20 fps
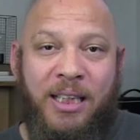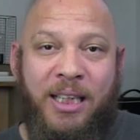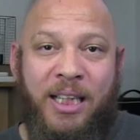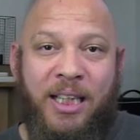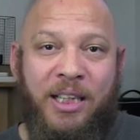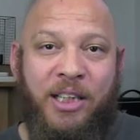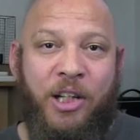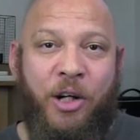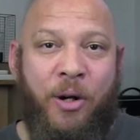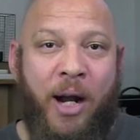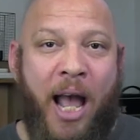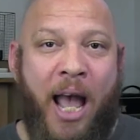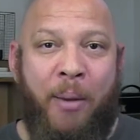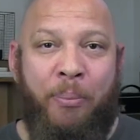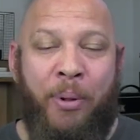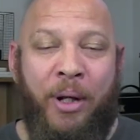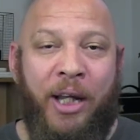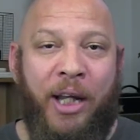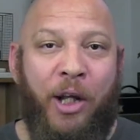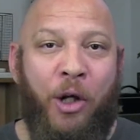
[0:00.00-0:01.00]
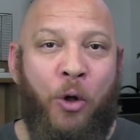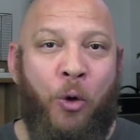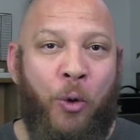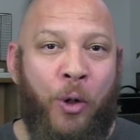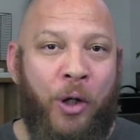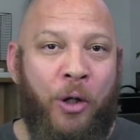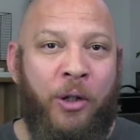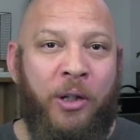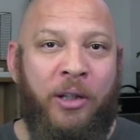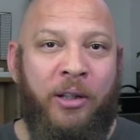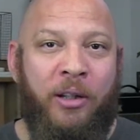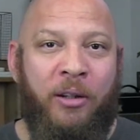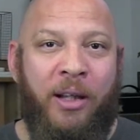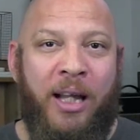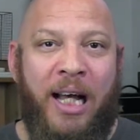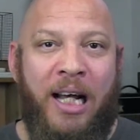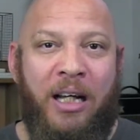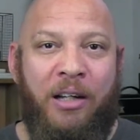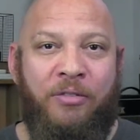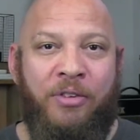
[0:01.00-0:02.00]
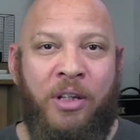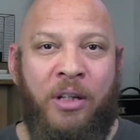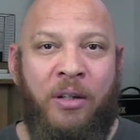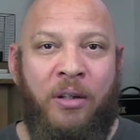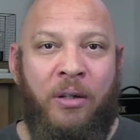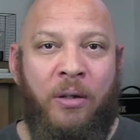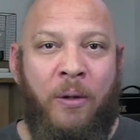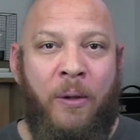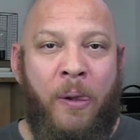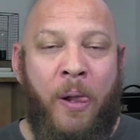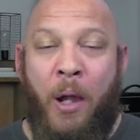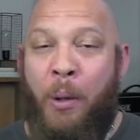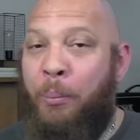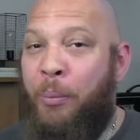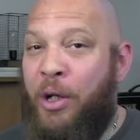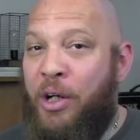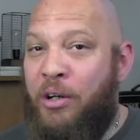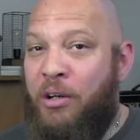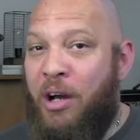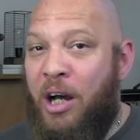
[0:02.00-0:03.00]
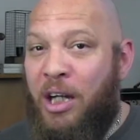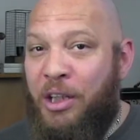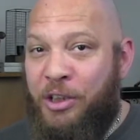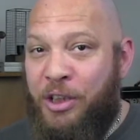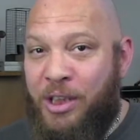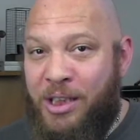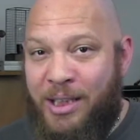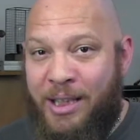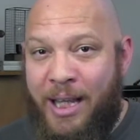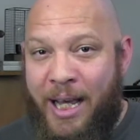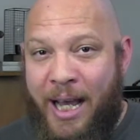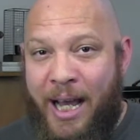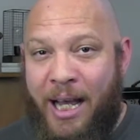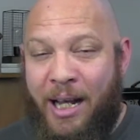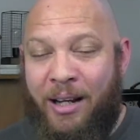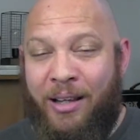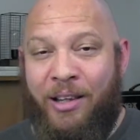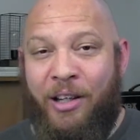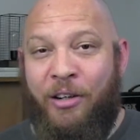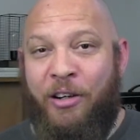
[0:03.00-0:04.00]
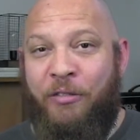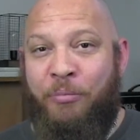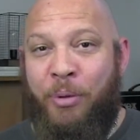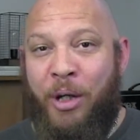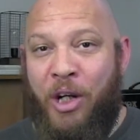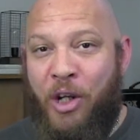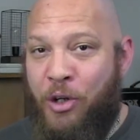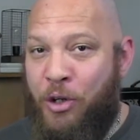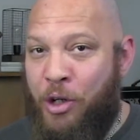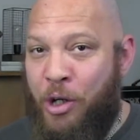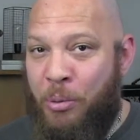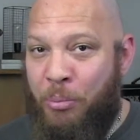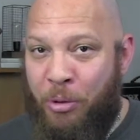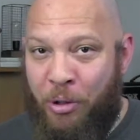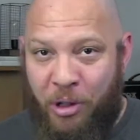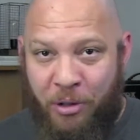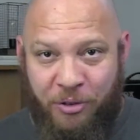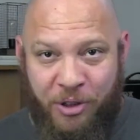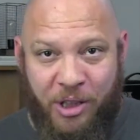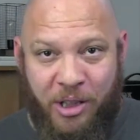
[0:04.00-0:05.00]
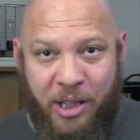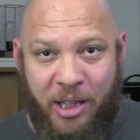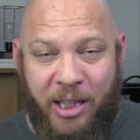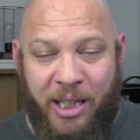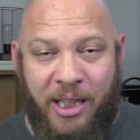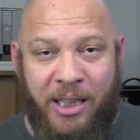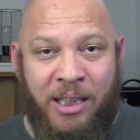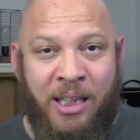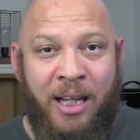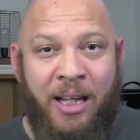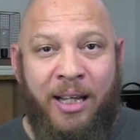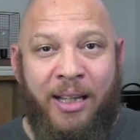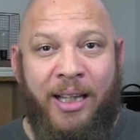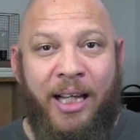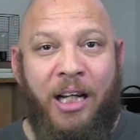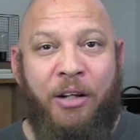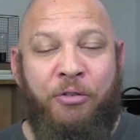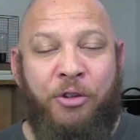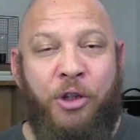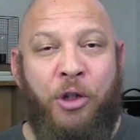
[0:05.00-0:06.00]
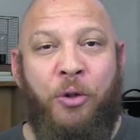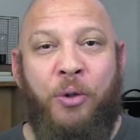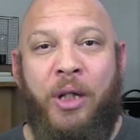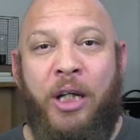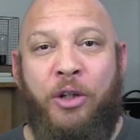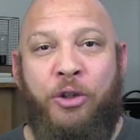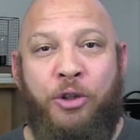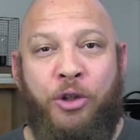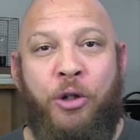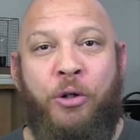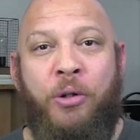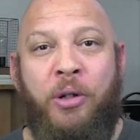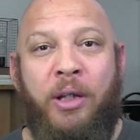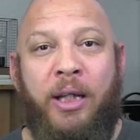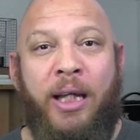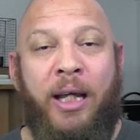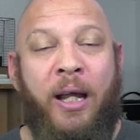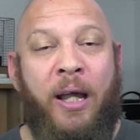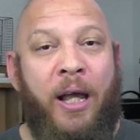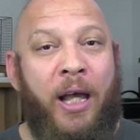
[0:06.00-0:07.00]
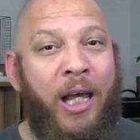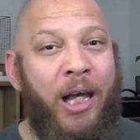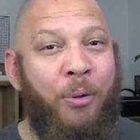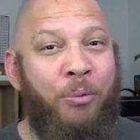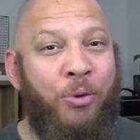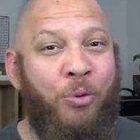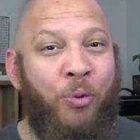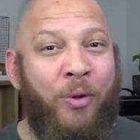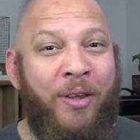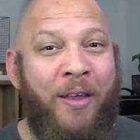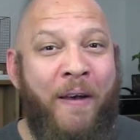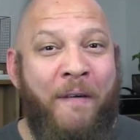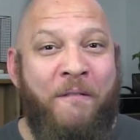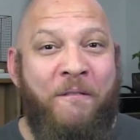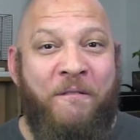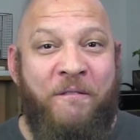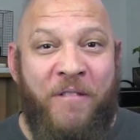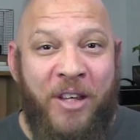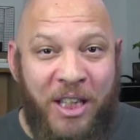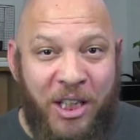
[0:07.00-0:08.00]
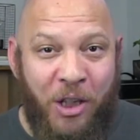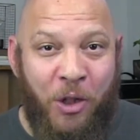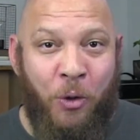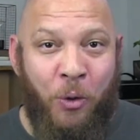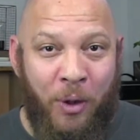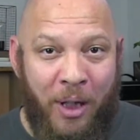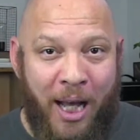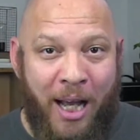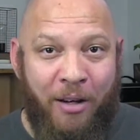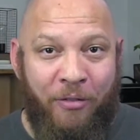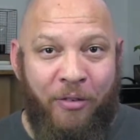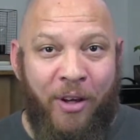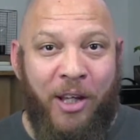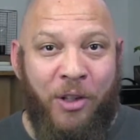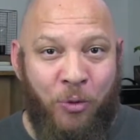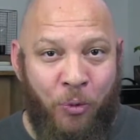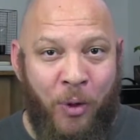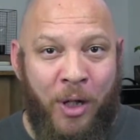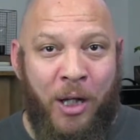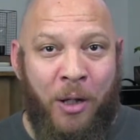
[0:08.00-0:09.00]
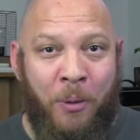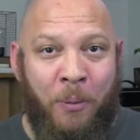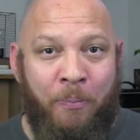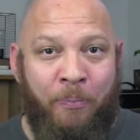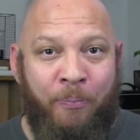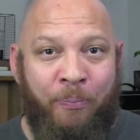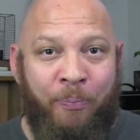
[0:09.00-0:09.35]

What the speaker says: things that are happening and going on in their lives. But not just that, there have been a number of studies that have shown that journaling helps with physical life as well.